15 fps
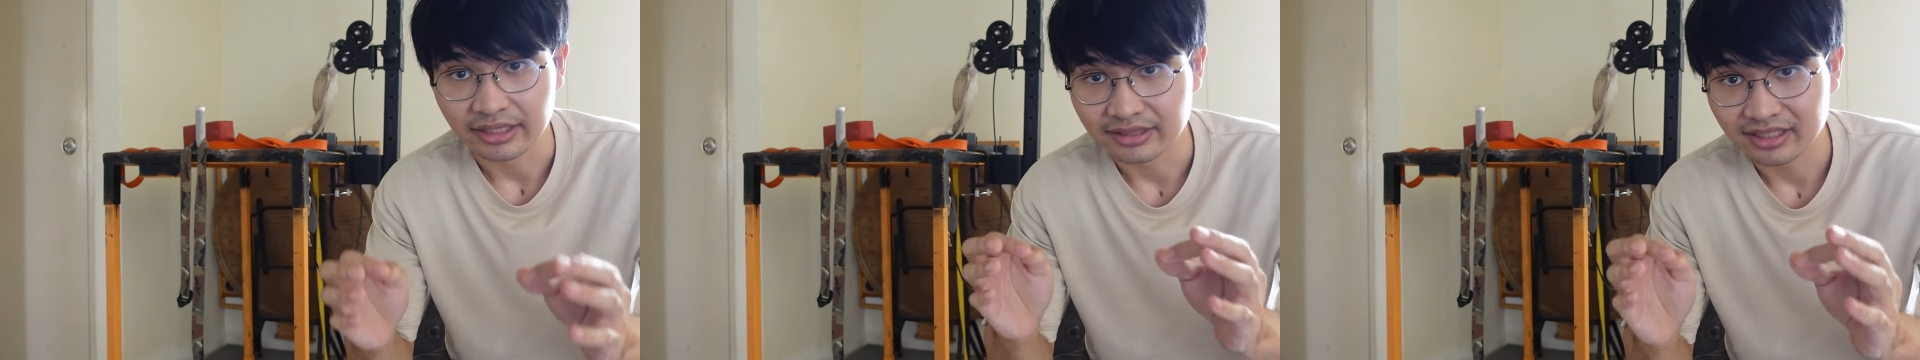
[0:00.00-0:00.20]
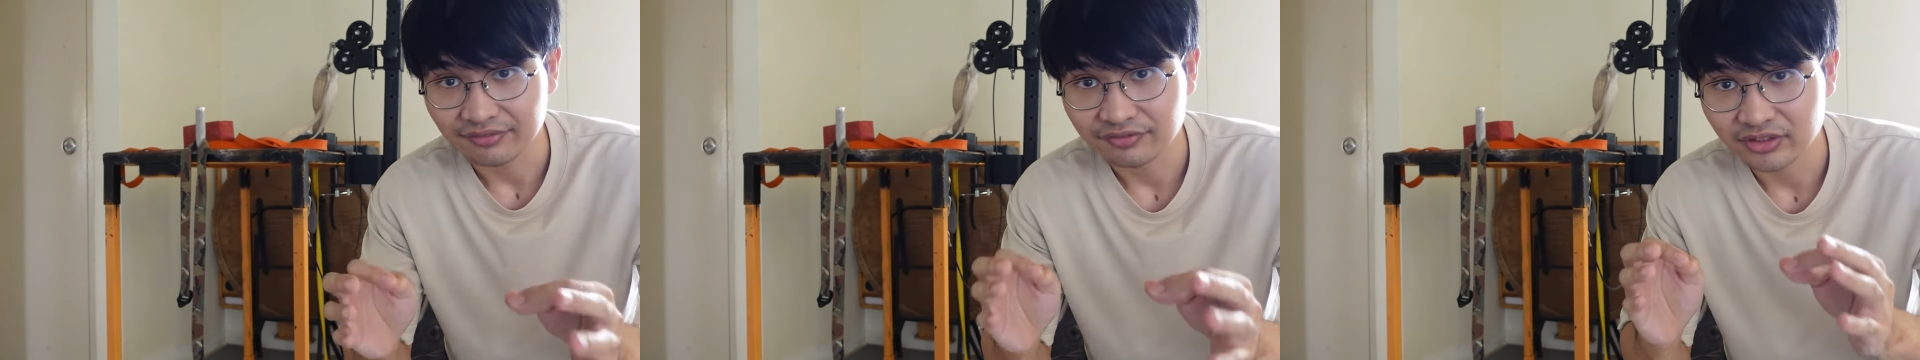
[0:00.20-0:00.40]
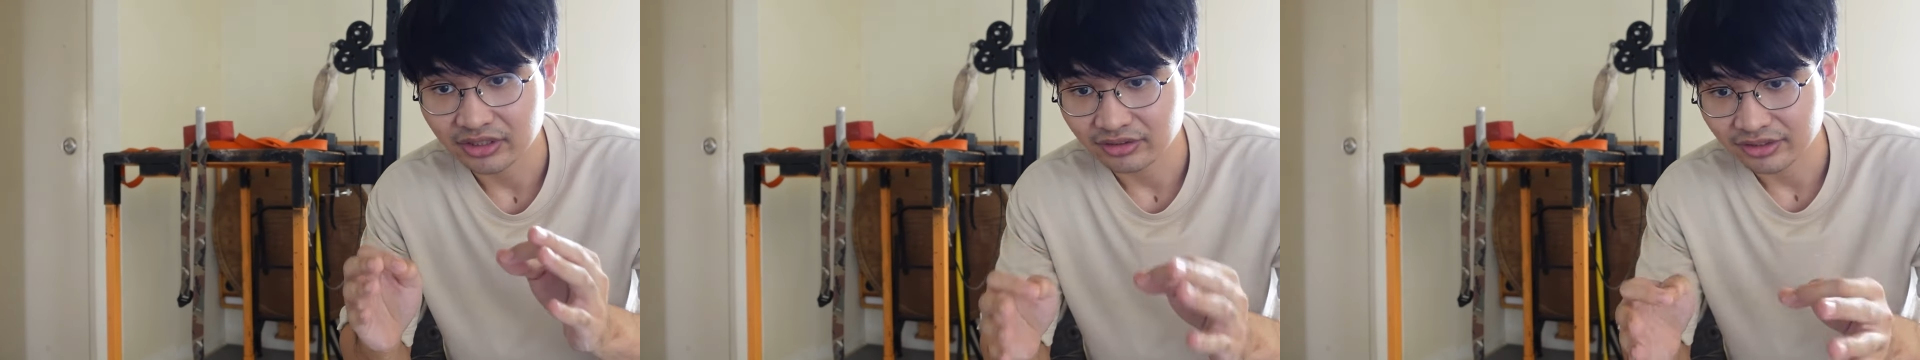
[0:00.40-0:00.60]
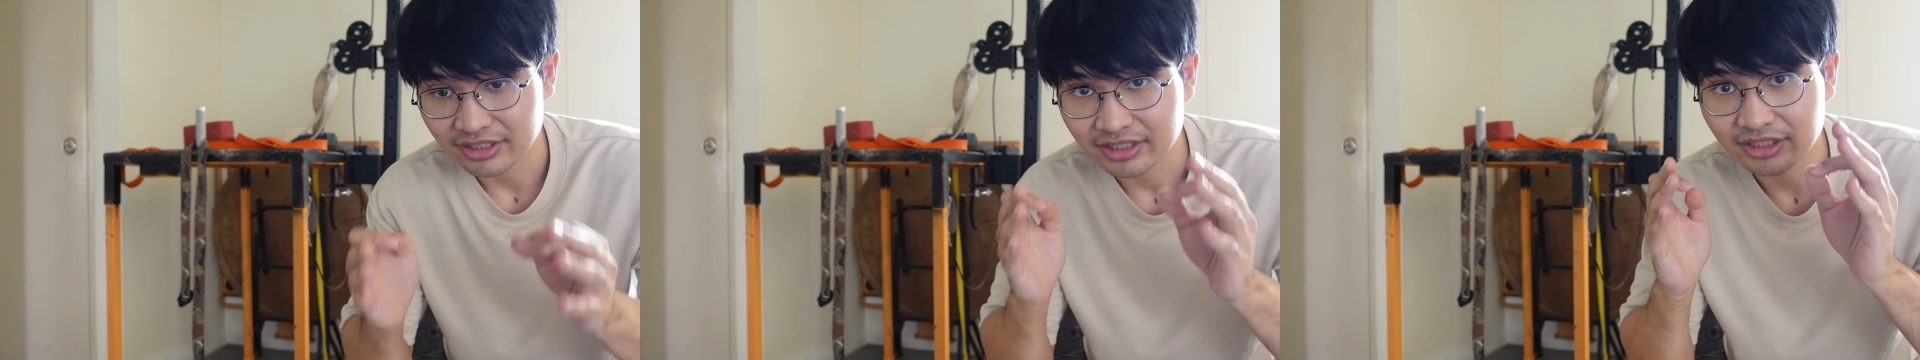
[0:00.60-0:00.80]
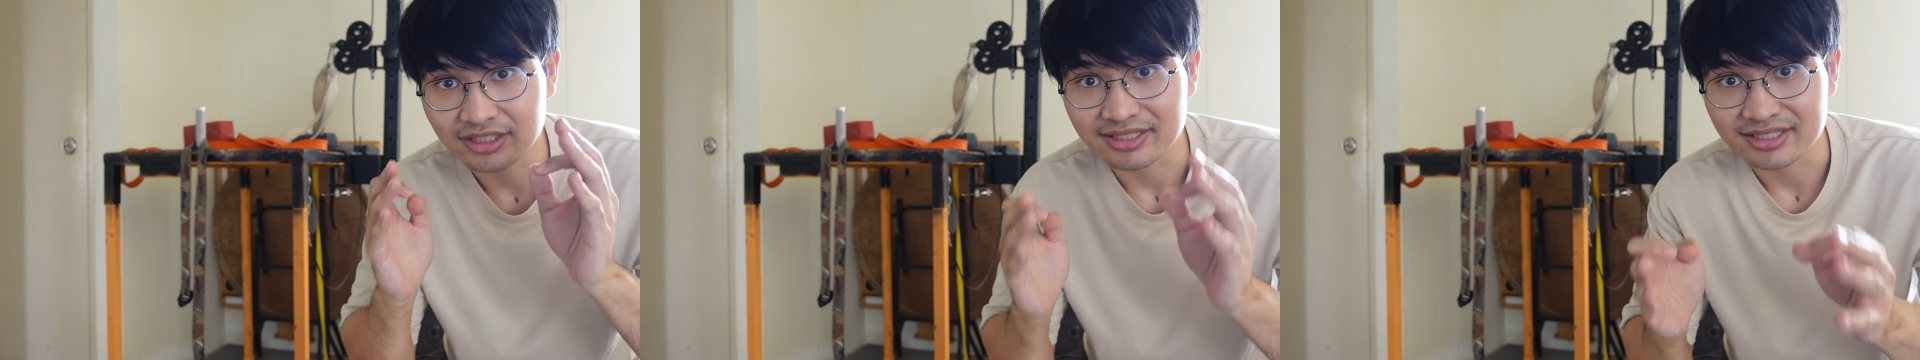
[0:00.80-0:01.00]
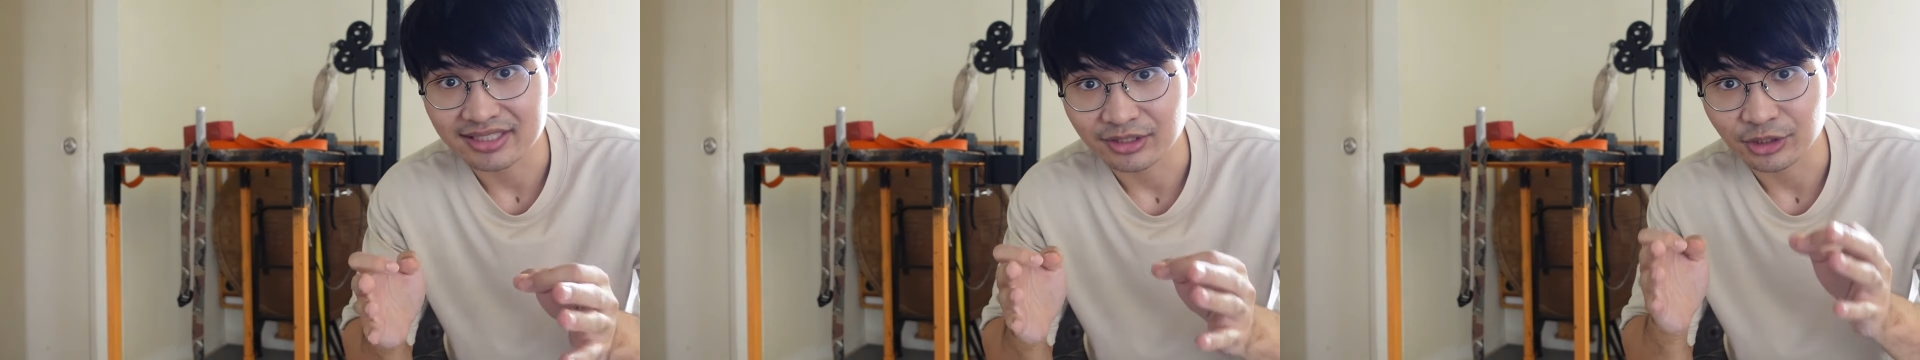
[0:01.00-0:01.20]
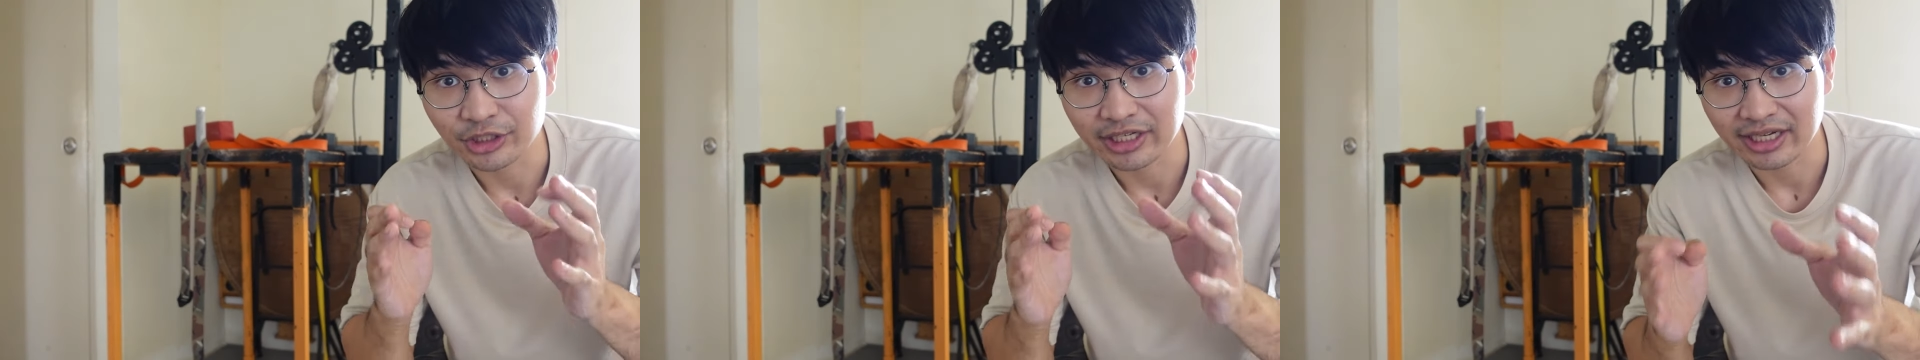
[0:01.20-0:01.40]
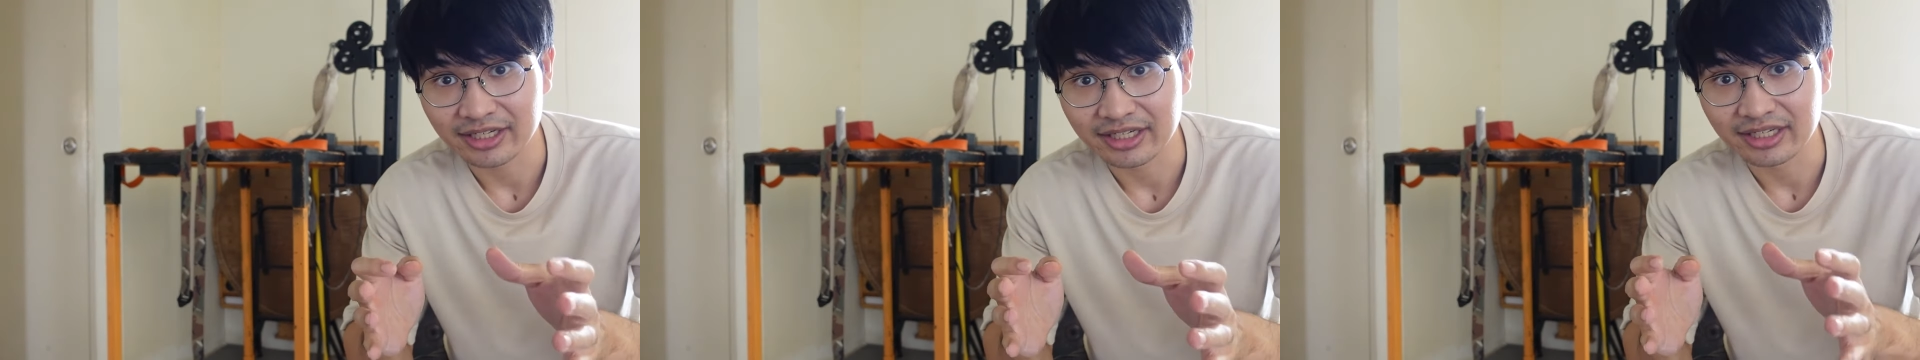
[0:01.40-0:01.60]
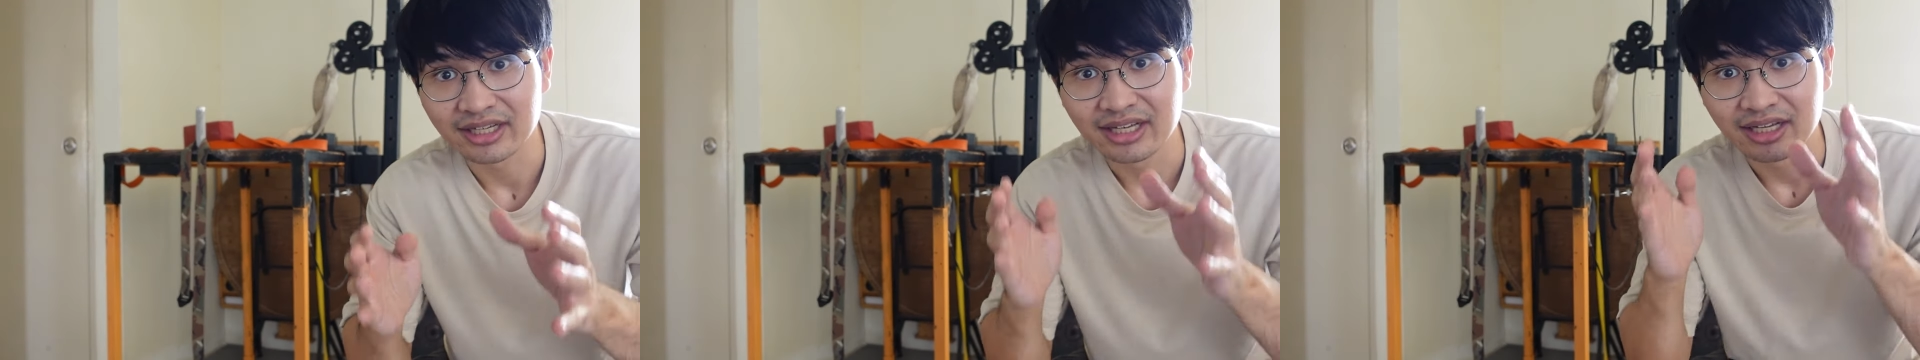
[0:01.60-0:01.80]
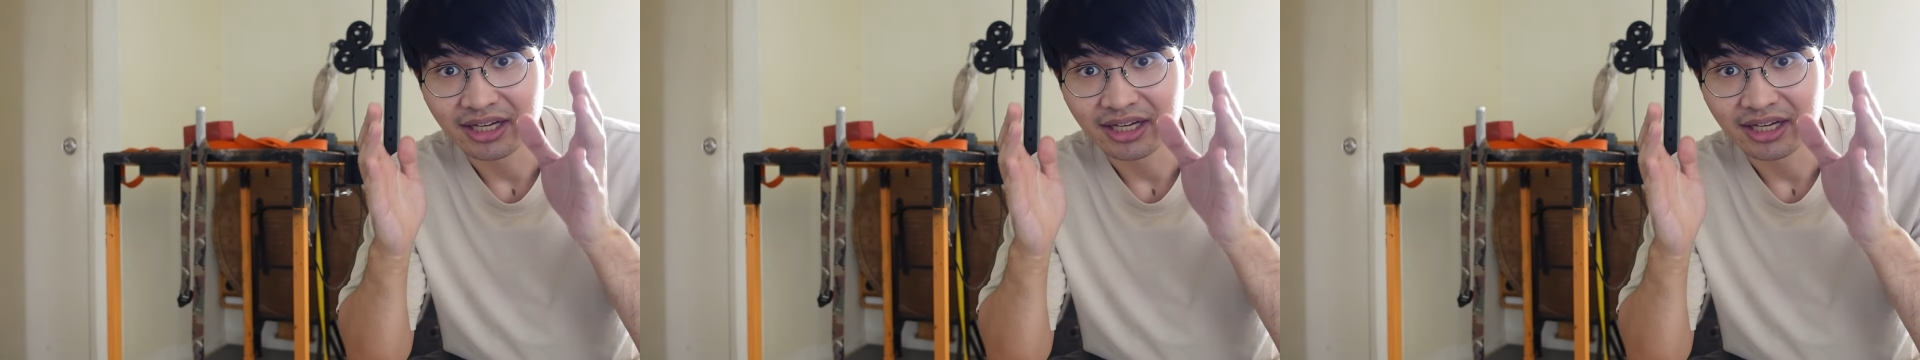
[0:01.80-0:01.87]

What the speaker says: definitely consider getting